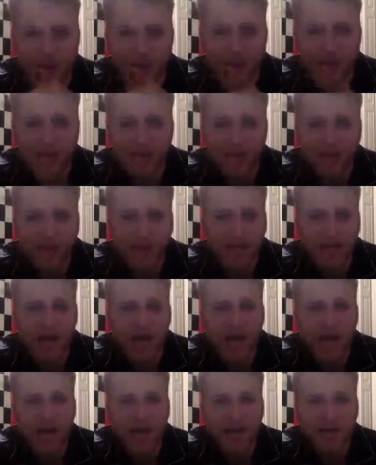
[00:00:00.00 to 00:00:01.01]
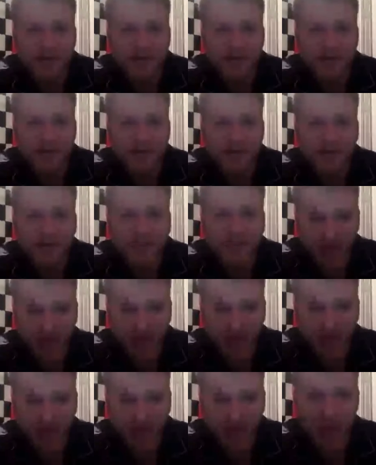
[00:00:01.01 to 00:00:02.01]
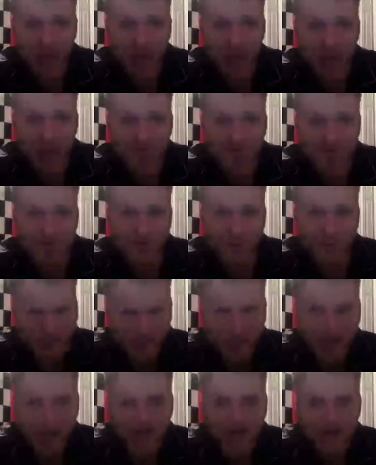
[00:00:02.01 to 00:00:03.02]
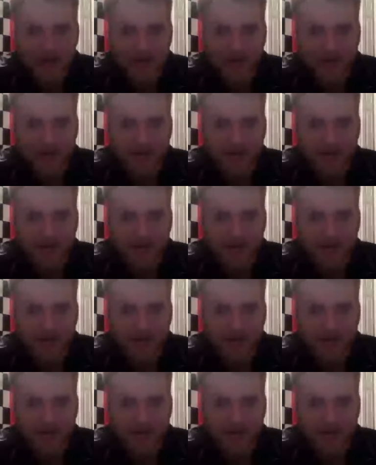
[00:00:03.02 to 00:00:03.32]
can, Nikolai. Perhaps we can.